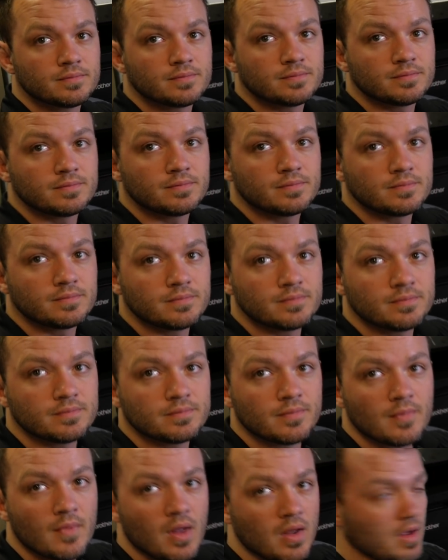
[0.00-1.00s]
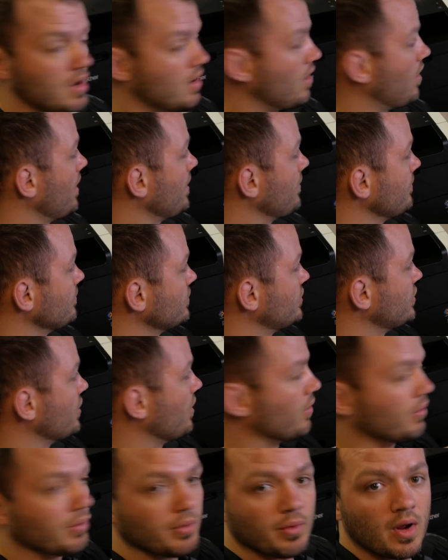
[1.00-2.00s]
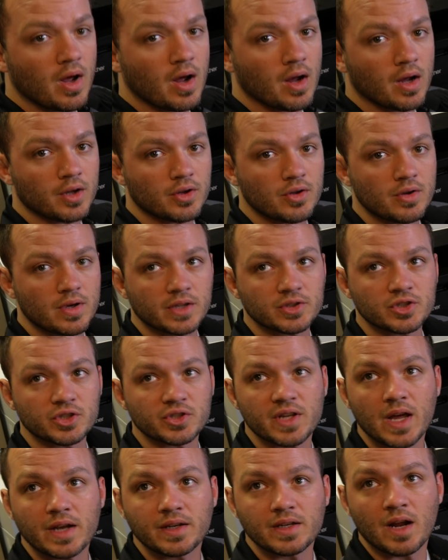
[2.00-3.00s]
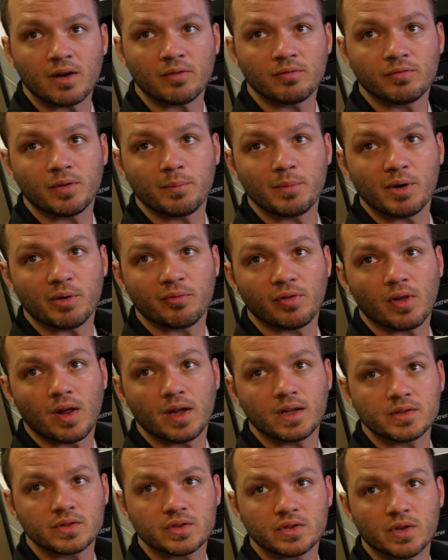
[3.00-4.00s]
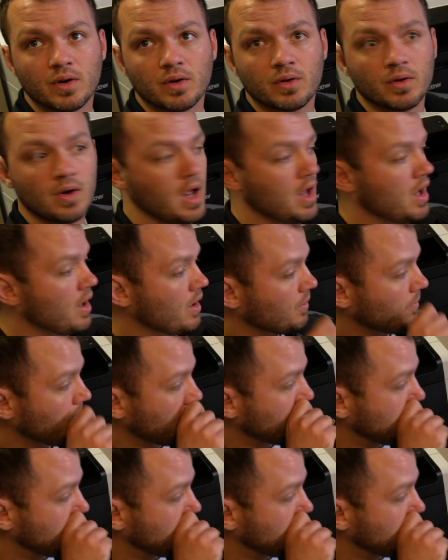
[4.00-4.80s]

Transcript: And that's where Willie comes in. He's the guy that compiles the imagery. We